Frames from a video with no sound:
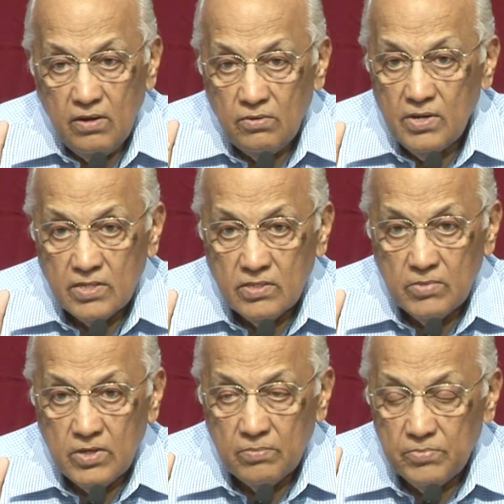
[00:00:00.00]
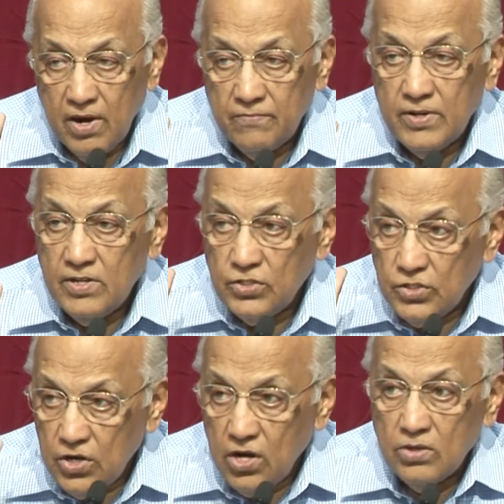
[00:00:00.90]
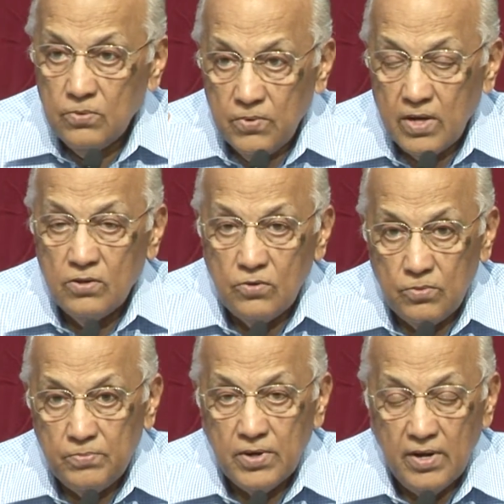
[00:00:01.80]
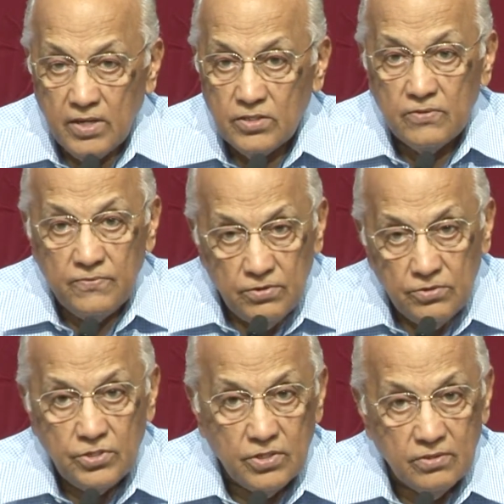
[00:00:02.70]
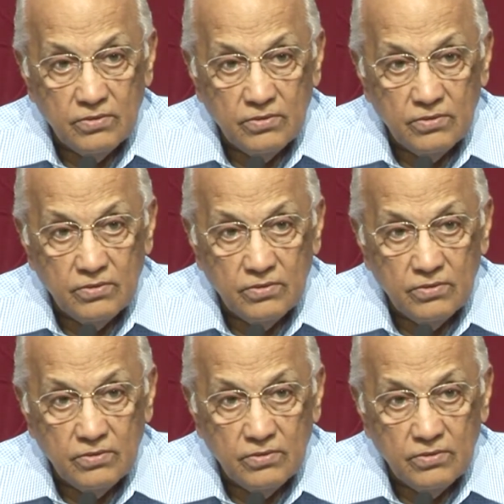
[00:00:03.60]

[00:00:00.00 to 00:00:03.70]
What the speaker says: New Testament, a prophet is not one who predicts the future.